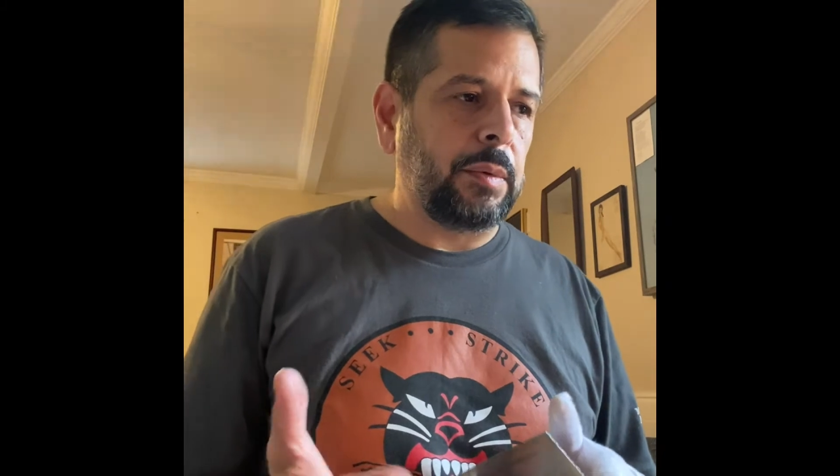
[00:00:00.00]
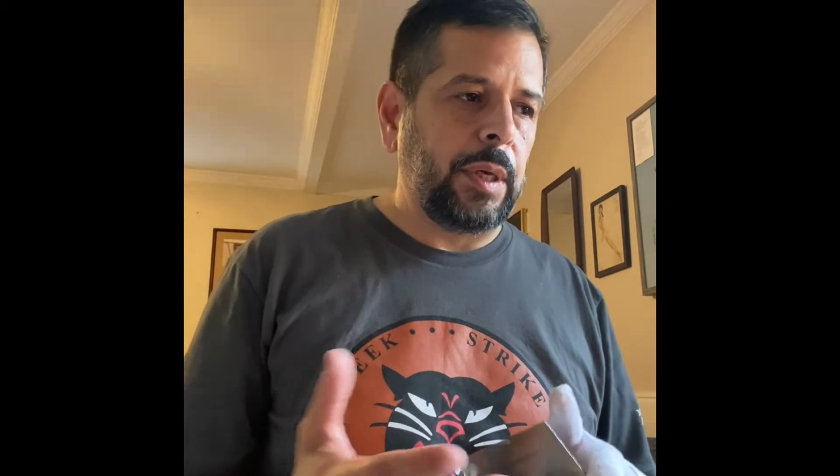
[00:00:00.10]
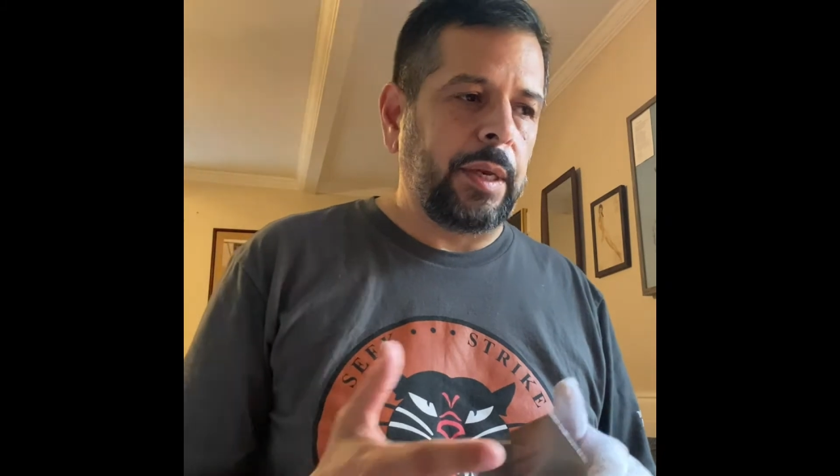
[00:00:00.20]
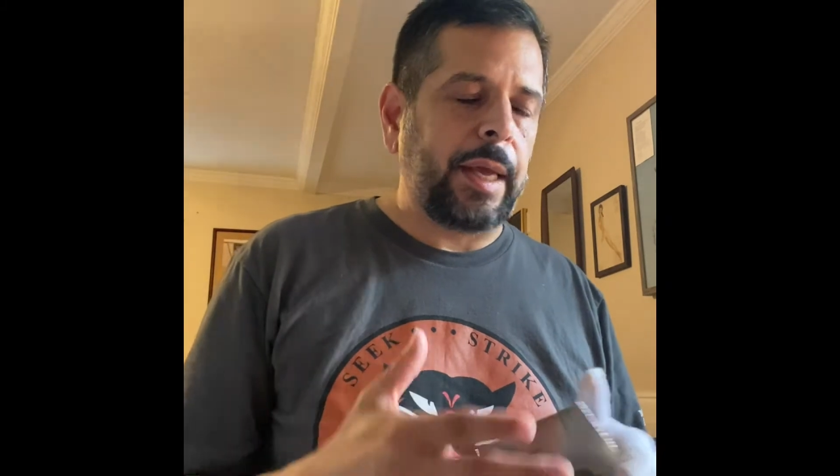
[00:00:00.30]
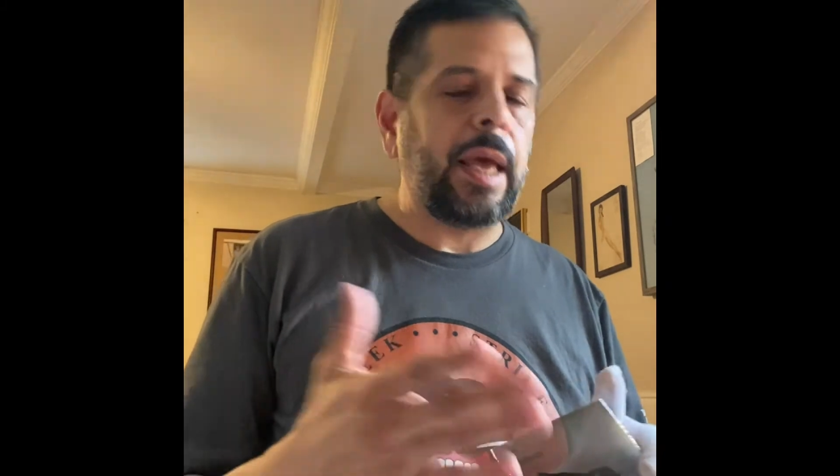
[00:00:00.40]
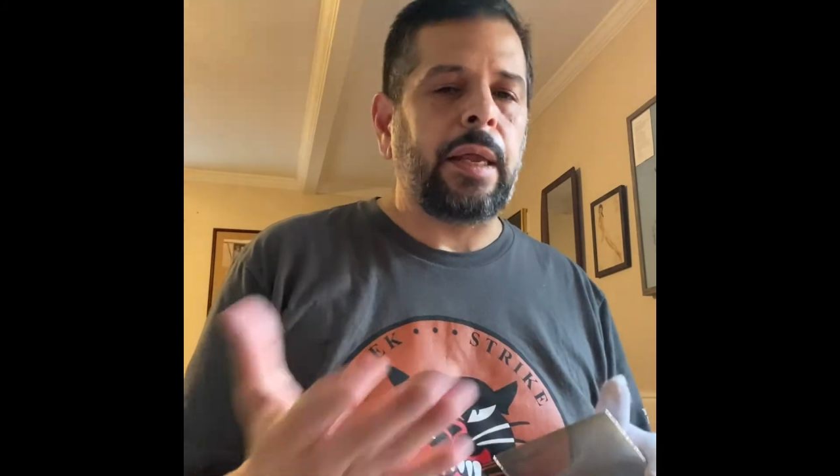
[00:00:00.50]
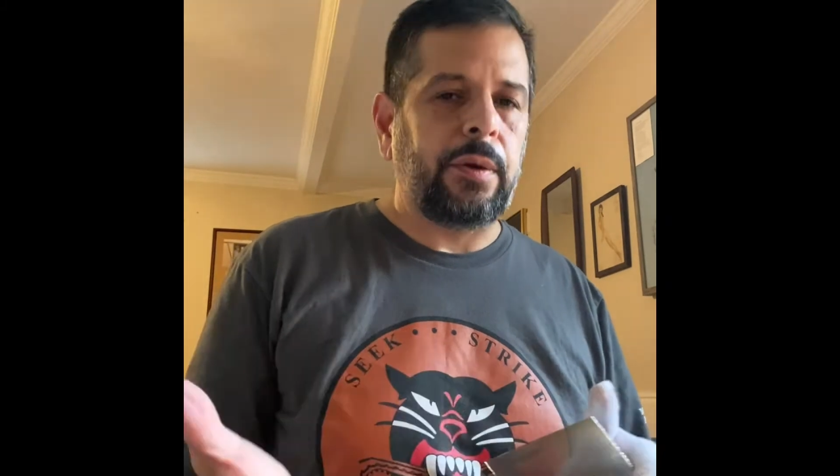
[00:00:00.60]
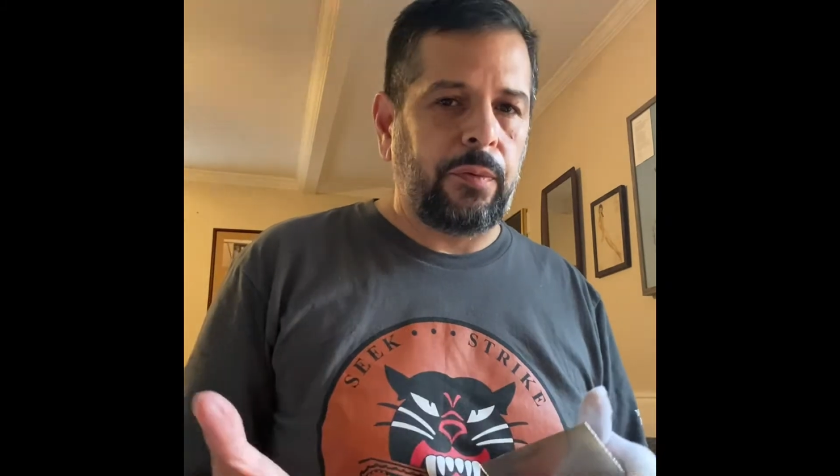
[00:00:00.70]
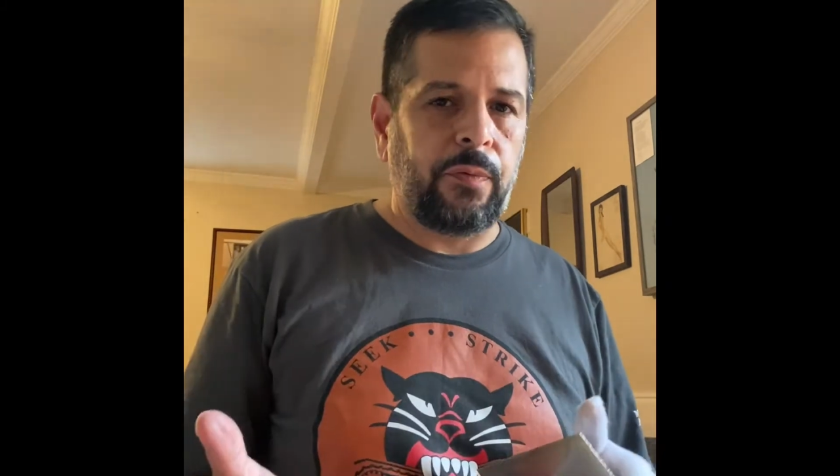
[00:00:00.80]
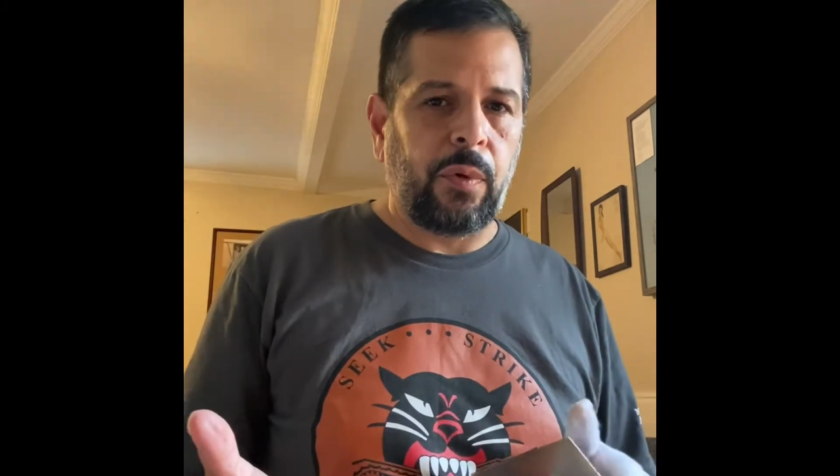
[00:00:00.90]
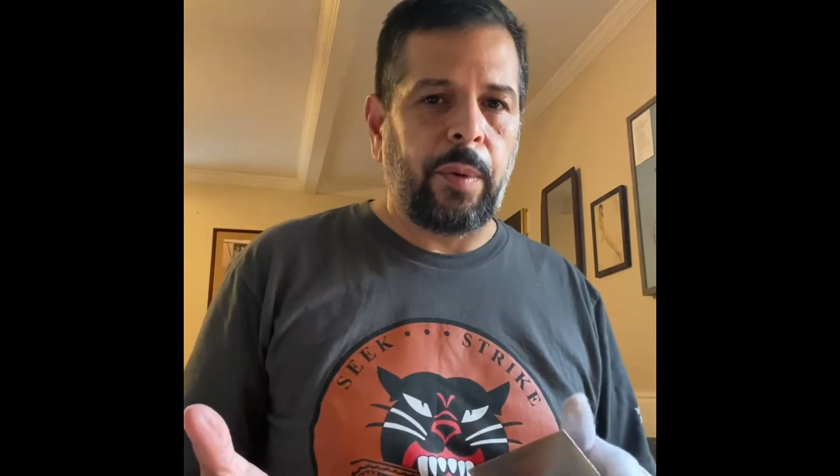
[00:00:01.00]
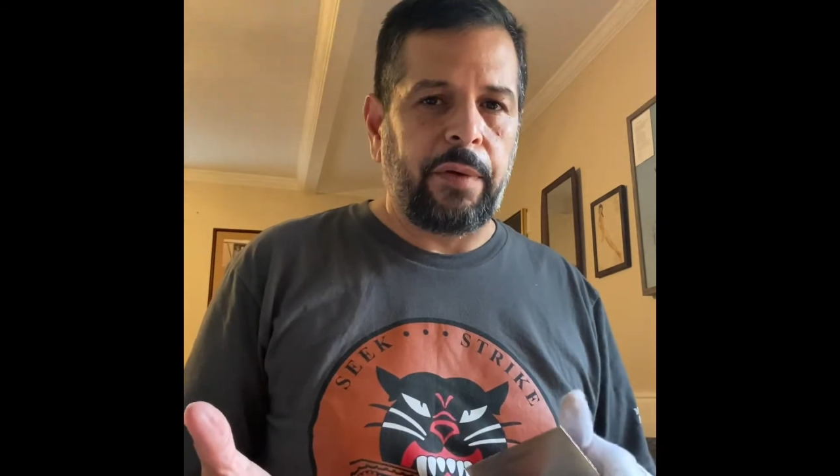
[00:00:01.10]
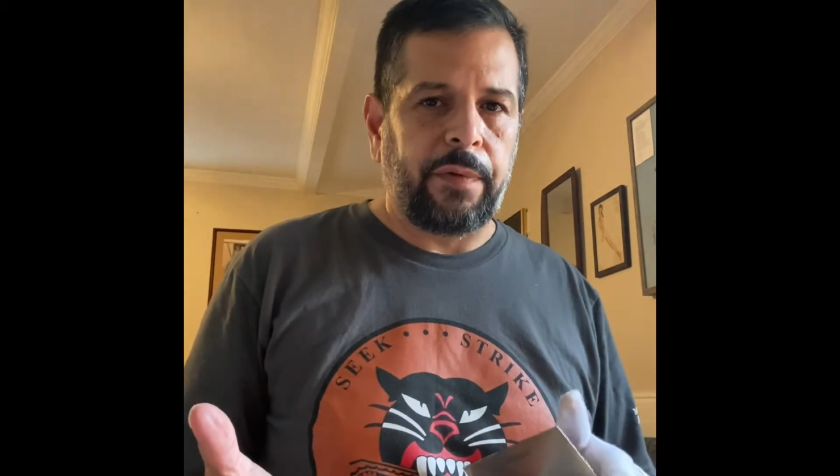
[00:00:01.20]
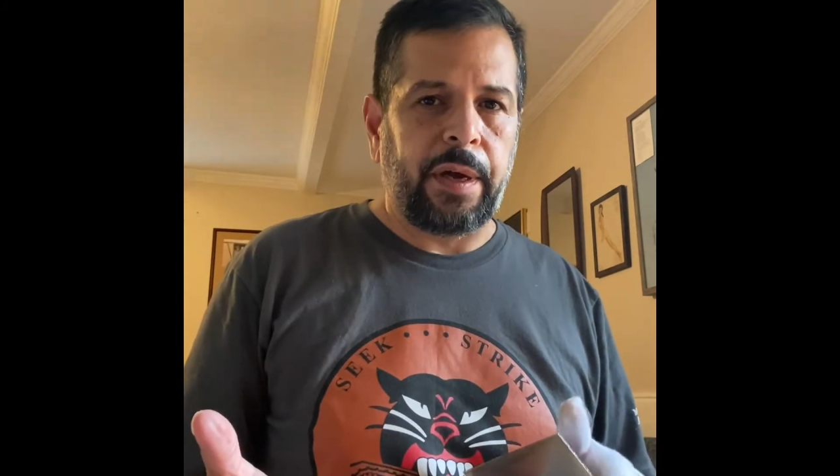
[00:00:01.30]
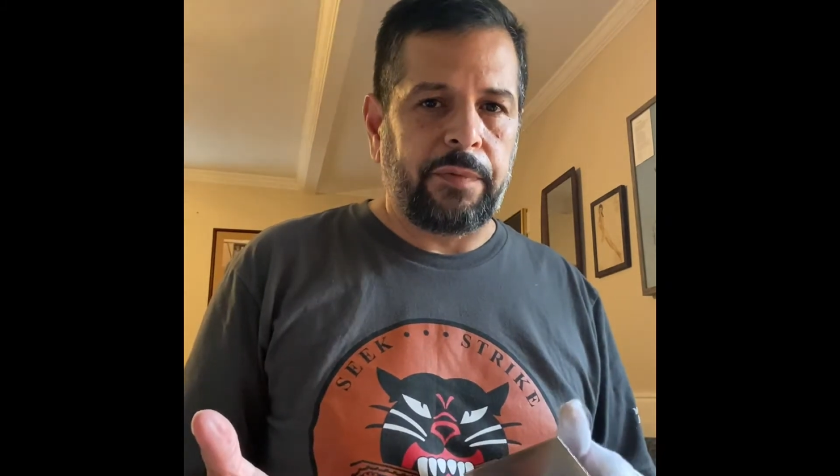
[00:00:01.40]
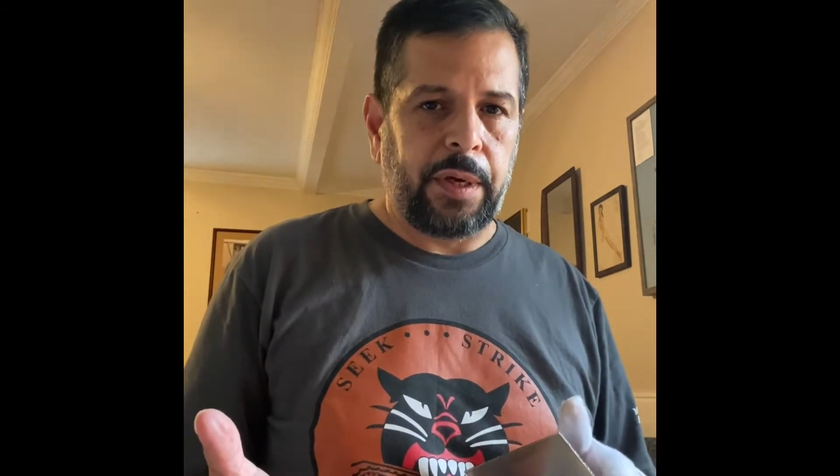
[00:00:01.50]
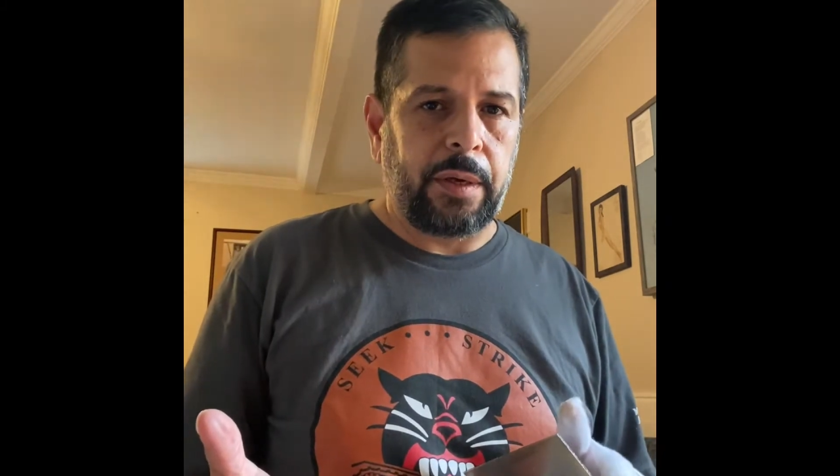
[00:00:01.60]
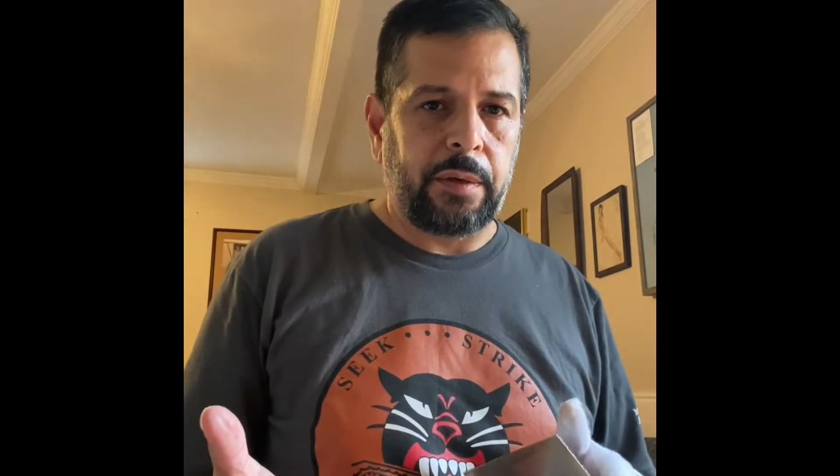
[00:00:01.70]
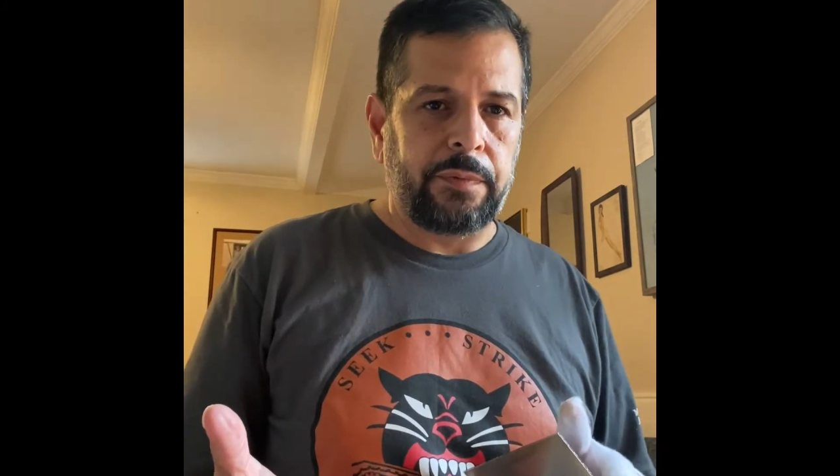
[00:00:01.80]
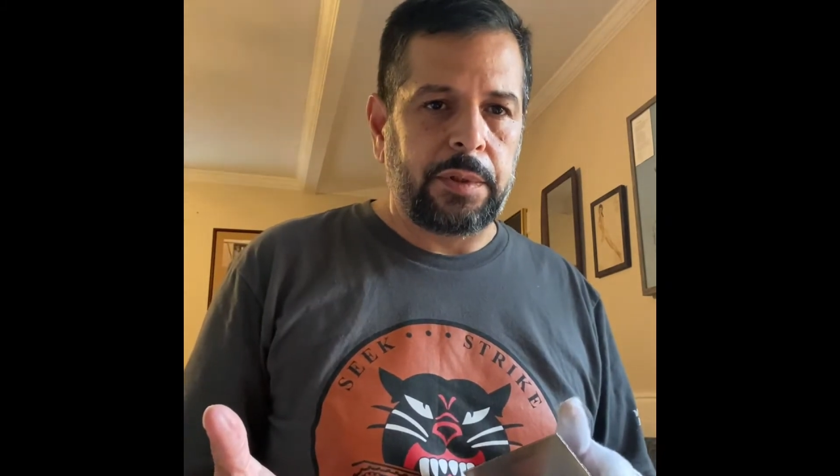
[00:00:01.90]
it can't do 4x5
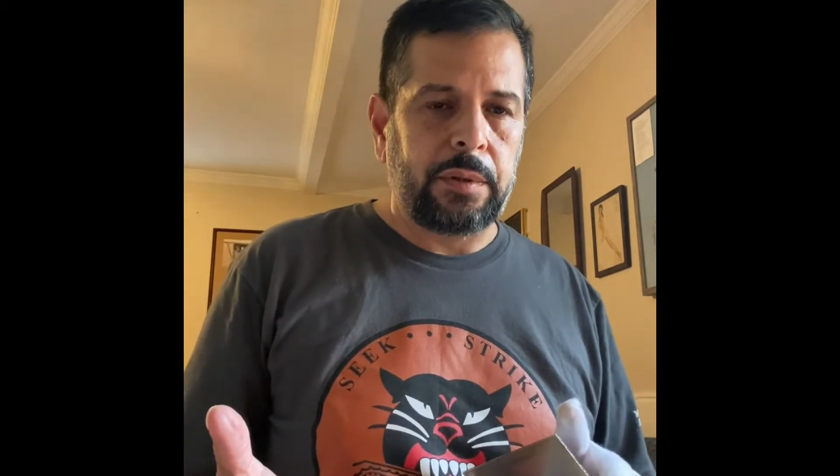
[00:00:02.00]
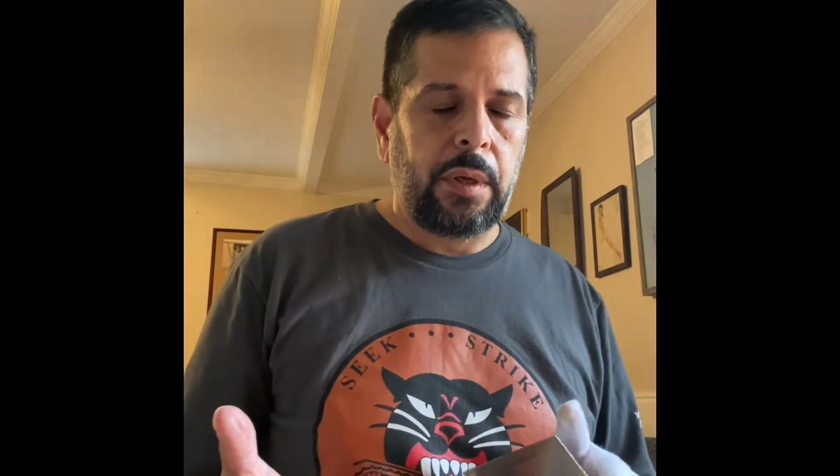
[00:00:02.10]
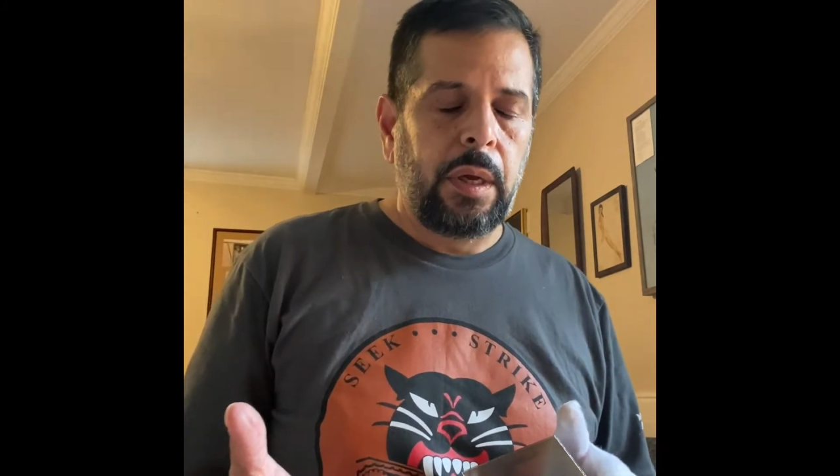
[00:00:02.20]
negatives.